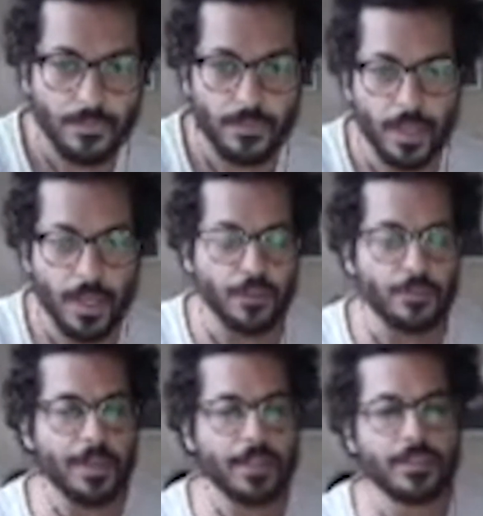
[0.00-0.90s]
Yeah, to
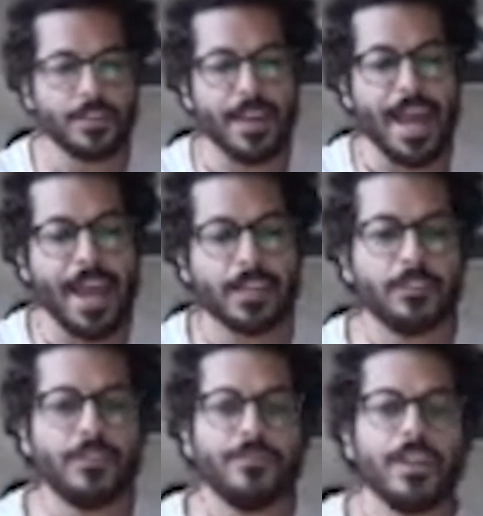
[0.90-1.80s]
me, it's the act
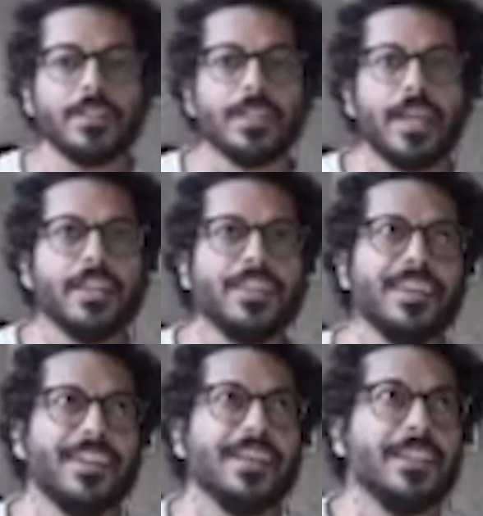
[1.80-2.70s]
of
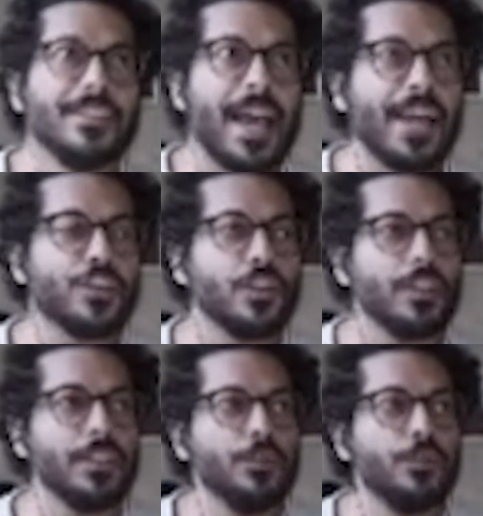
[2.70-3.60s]
investigating is
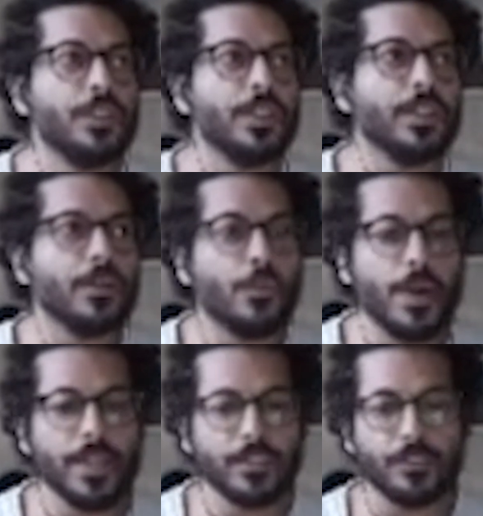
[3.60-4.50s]
actually using
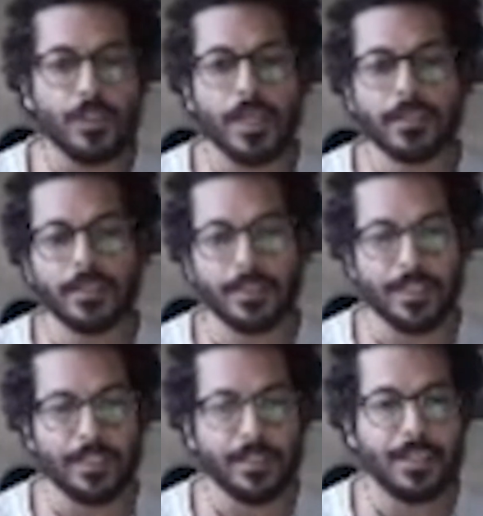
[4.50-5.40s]
ways of collecting
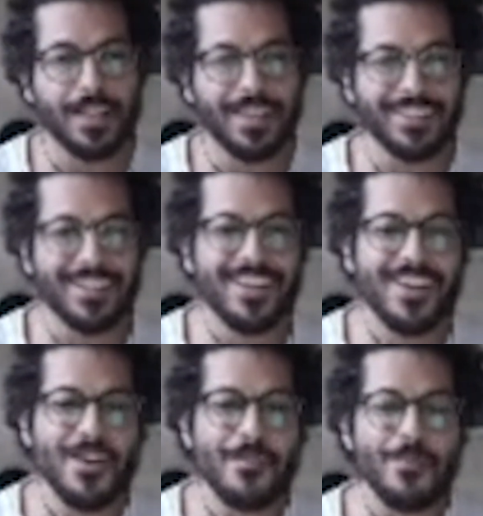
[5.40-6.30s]
data and
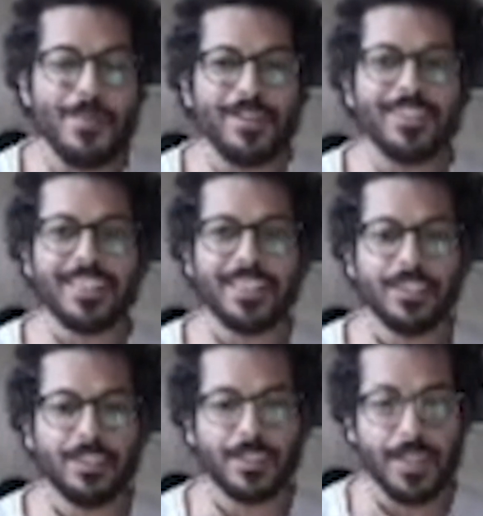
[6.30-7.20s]
building it
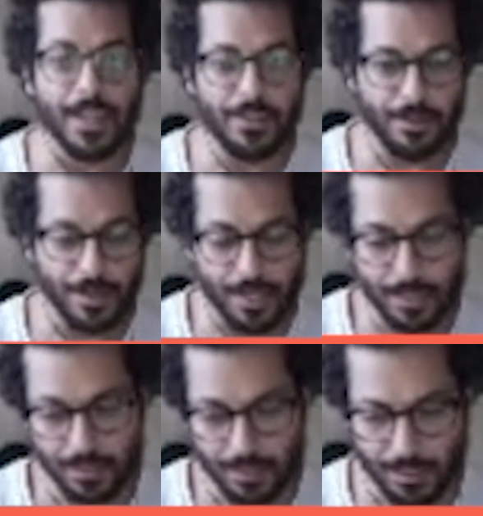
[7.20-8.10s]
together.
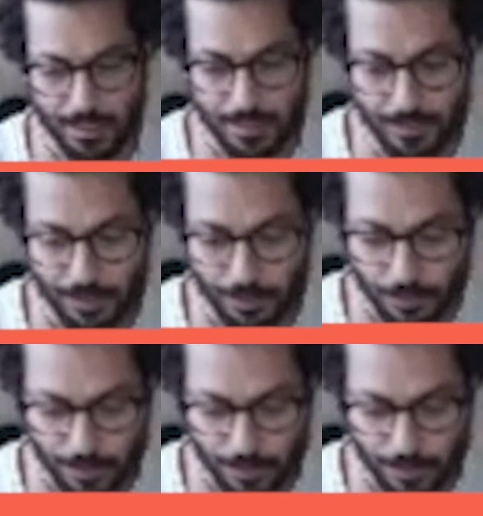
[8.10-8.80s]
And you know,